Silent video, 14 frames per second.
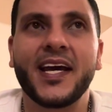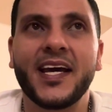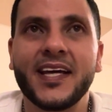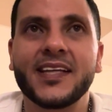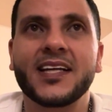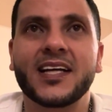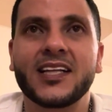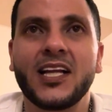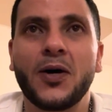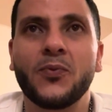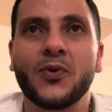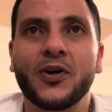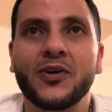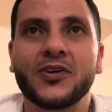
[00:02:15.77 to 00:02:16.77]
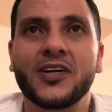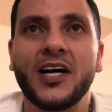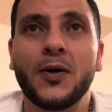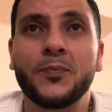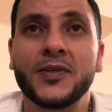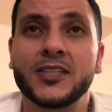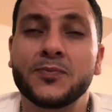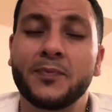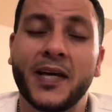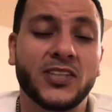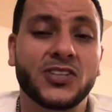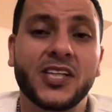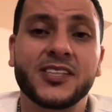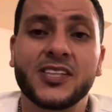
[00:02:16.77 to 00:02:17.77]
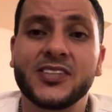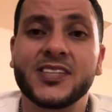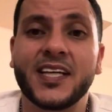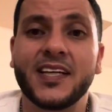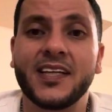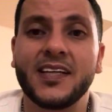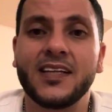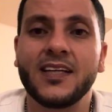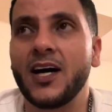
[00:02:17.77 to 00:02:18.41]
in the Club World Cup is Manchester City,